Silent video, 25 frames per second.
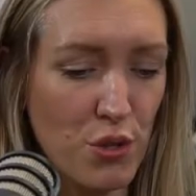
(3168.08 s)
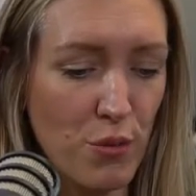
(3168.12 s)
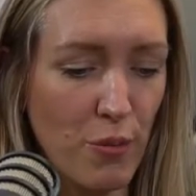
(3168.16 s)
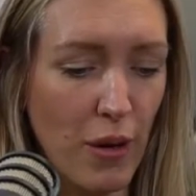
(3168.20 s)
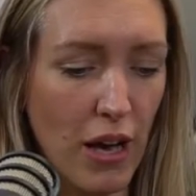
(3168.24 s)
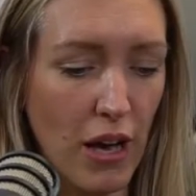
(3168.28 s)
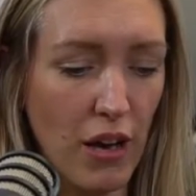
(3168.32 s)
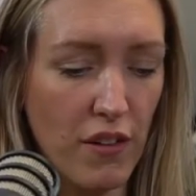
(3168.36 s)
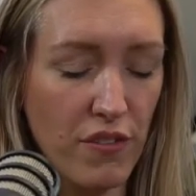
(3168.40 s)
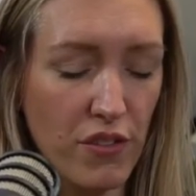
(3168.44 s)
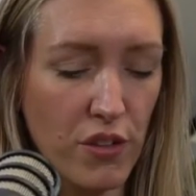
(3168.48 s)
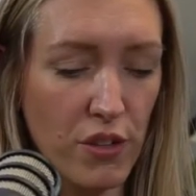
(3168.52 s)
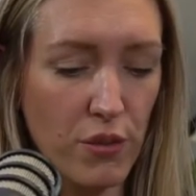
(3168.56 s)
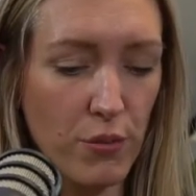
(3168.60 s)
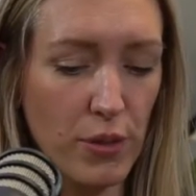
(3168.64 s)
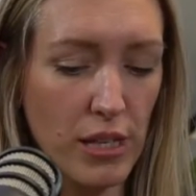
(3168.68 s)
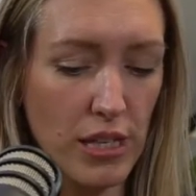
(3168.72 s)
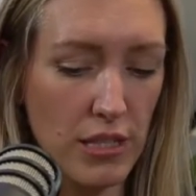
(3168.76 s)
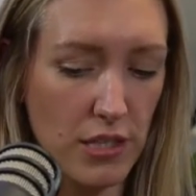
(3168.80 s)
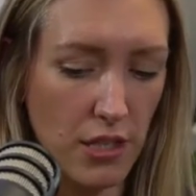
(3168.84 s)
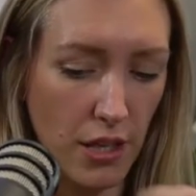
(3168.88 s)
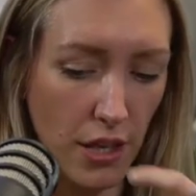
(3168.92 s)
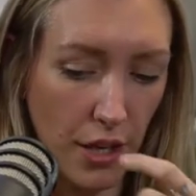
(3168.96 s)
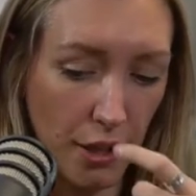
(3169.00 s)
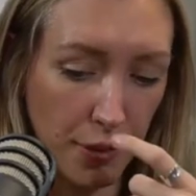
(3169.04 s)
you about a few
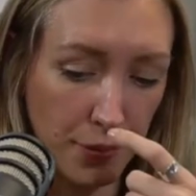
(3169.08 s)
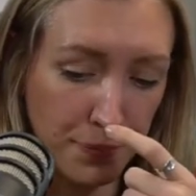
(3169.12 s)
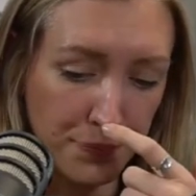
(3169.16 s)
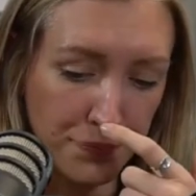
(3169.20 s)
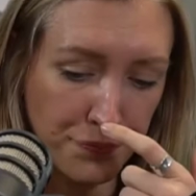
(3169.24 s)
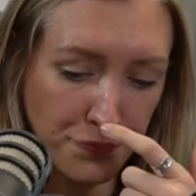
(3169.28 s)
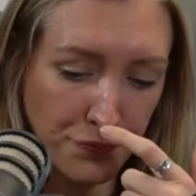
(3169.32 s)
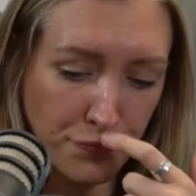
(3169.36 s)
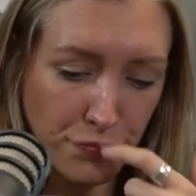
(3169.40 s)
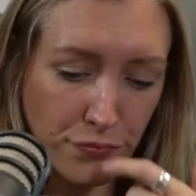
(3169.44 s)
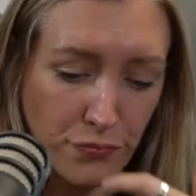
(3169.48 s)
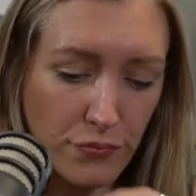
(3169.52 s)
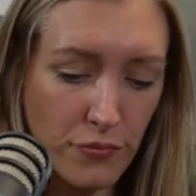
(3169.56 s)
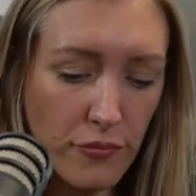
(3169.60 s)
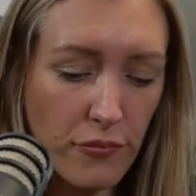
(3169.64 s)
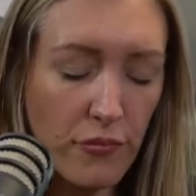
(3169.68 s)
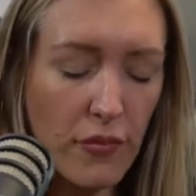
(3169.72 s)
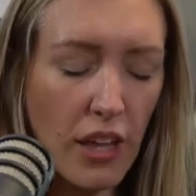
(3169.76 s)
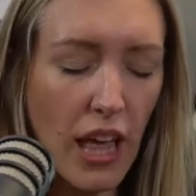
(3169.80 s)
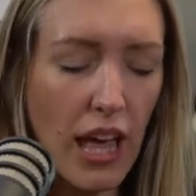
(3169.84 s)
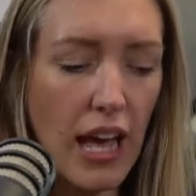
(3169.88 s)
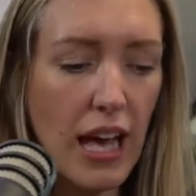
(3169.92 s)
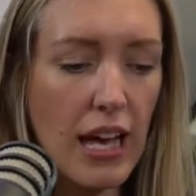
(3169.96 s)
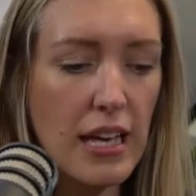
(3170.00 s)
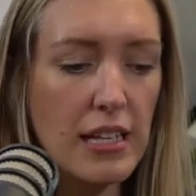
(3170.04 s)
weeks ago
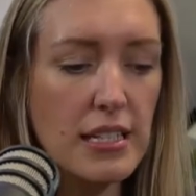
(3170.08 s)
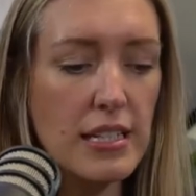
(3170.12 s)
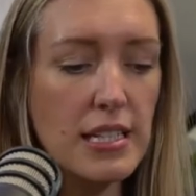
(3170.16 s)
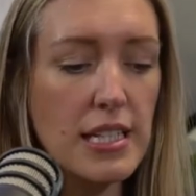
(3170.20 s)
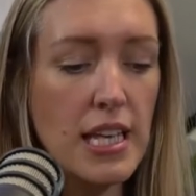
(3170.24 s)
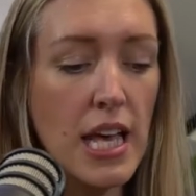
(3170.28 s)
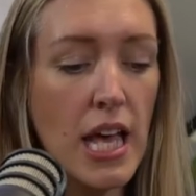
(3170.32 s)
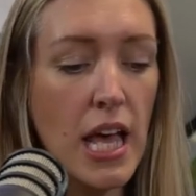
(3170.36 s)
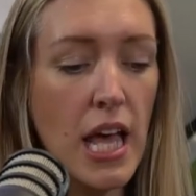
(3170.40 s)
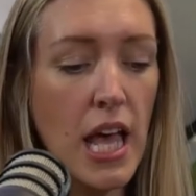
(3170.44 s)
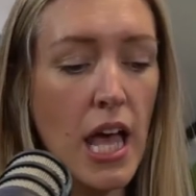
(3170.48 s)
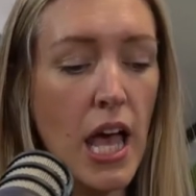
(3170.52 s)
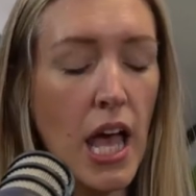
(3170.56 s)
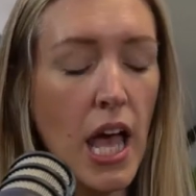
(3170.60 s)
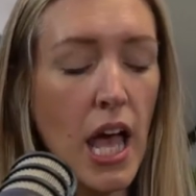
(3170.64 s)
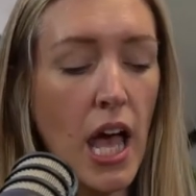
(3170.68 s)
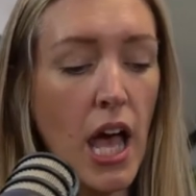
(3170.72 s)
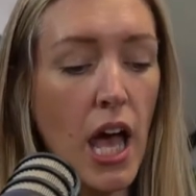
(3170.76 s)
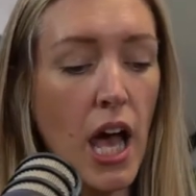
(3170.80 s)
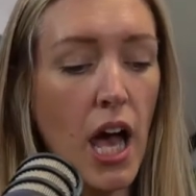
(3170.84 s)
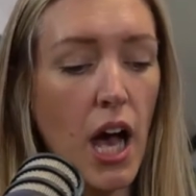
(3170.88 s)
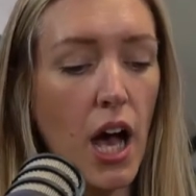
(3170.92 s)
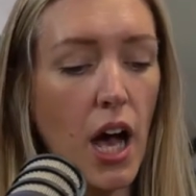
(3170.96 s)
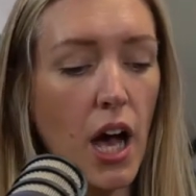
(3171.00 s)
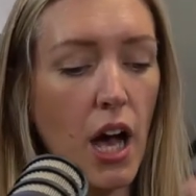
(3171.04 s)
and
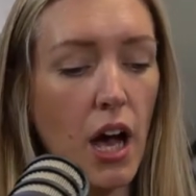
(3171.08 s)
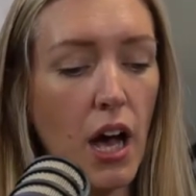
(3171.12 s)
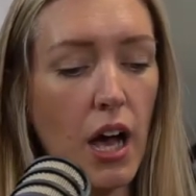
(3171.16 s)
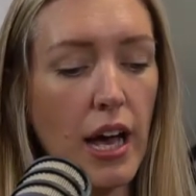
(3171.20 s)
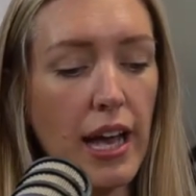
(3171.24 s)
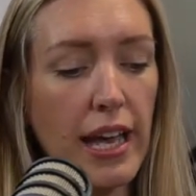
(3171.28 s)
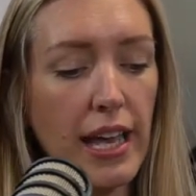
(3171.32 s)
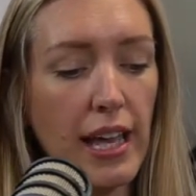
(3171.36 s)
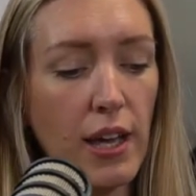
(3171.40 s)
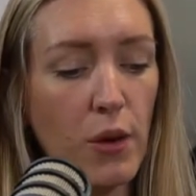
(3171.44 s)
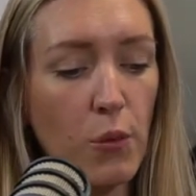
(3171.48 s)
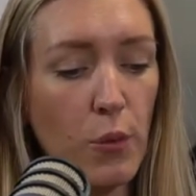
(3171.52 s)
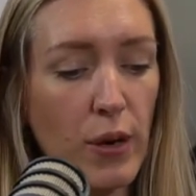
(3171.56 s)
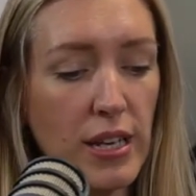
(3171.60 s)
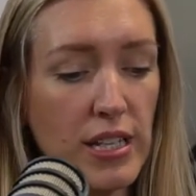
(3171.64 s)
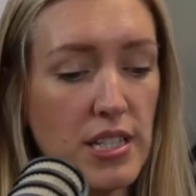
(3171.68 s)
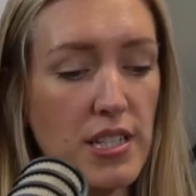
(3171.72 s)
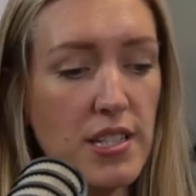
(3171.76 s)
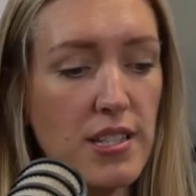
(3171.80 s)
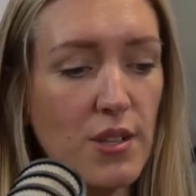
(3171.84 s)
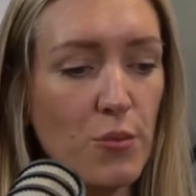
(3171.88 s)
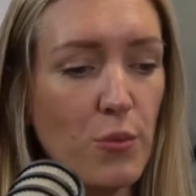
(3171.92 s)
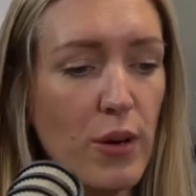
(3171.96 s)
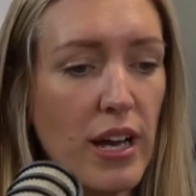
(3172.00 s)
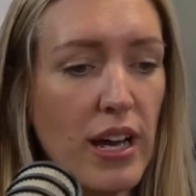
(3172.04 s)
I went to
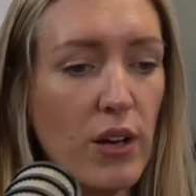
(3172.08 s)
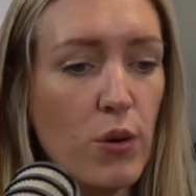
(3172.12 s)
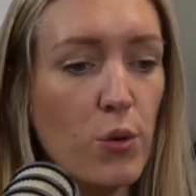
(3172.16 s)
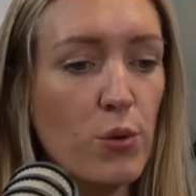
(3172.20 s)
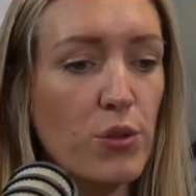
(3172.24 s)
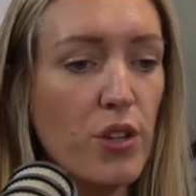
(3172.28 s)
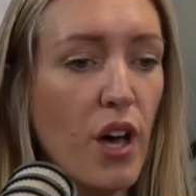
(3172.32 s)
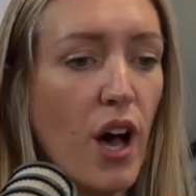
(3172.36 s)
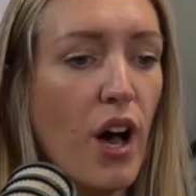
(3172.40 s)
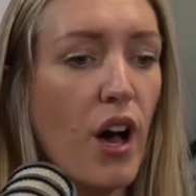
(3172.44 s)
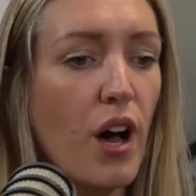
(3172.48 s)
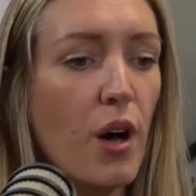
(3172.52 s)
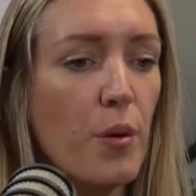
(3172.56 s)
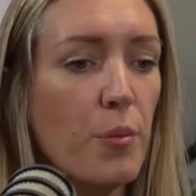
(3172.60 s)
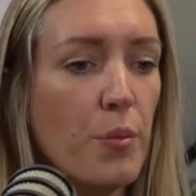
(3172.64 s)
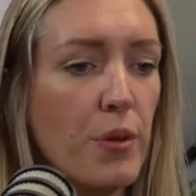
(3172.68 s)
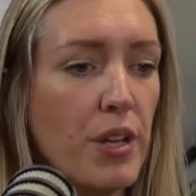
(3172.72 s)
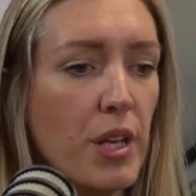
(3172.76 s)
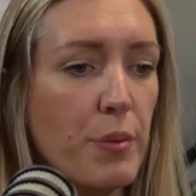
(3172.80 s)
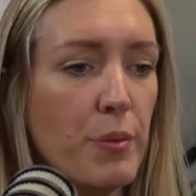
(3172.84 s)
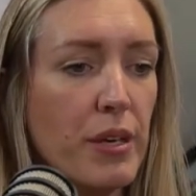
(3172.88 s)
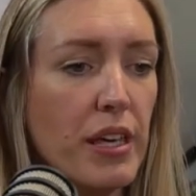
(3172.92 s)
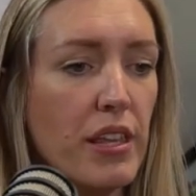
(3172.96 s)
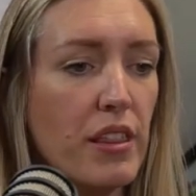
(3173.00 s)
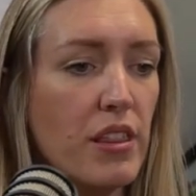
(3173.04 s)
somewhere called the Hub in
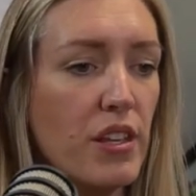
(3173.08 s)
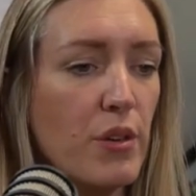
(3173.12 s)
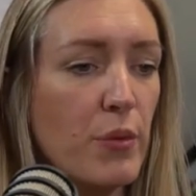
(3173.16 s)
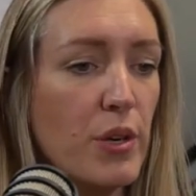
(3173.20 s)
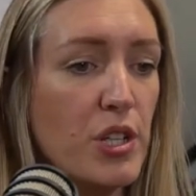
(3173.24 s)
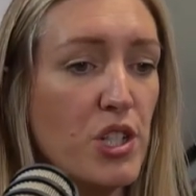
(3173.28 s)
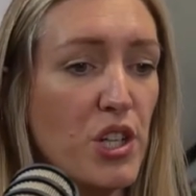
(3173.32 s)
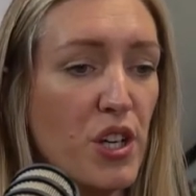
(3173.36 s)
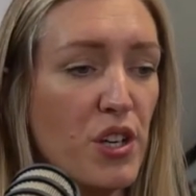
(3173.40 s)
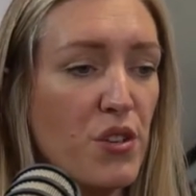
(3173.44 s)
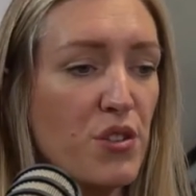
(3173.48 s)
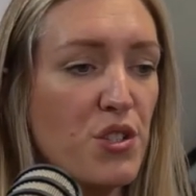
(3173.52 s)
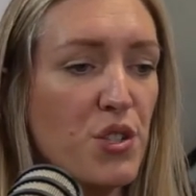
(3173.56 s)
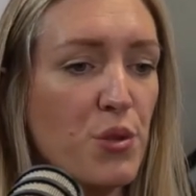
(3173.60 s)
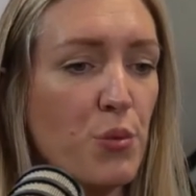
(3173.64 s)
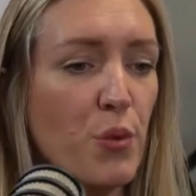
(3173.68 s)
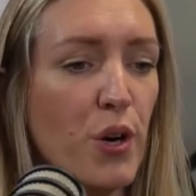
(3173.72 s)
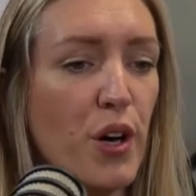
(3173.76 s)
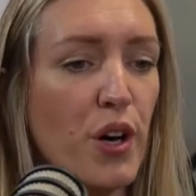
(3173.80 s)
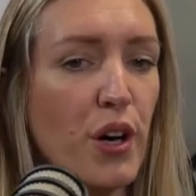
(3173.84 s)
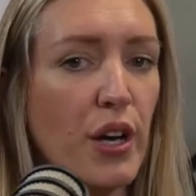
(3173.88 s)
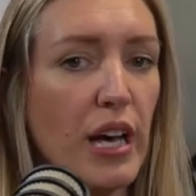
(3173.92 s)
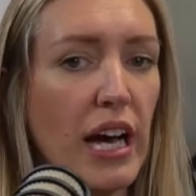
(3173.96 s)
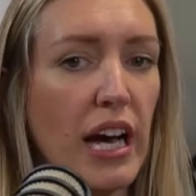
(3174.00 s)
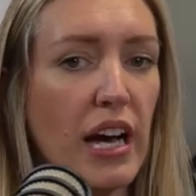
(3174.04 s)
Ibiza, which I used to
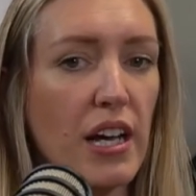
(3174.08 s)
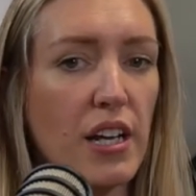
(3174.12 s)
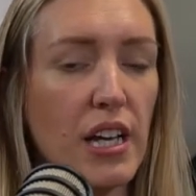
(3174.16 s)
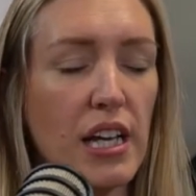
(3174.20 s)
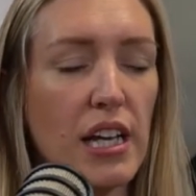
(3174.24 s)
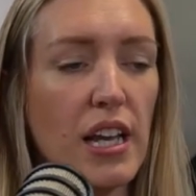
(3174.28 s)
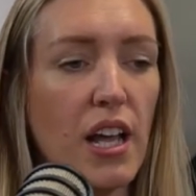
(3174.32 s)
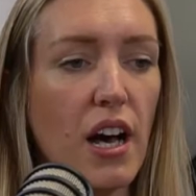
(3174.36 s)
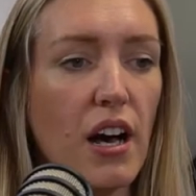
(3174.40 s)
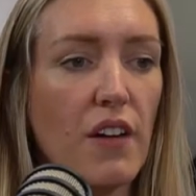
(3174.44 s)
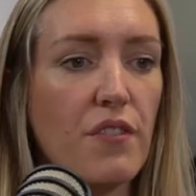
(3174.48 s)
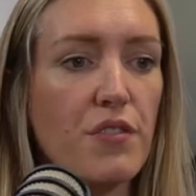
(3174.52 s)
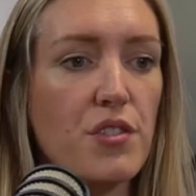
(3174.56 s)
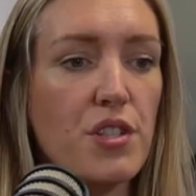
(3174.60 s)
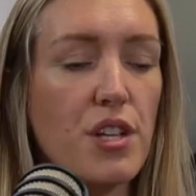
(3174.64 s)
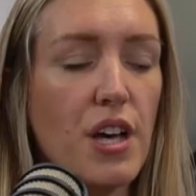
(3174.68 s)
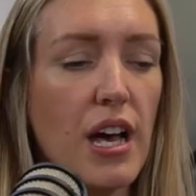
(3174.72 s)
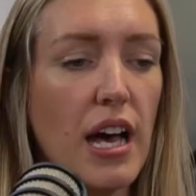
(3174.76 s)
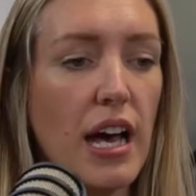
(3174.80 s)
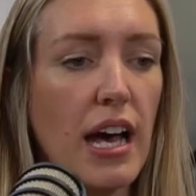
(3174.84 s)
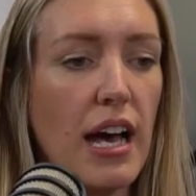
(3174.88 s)
work at and I loved.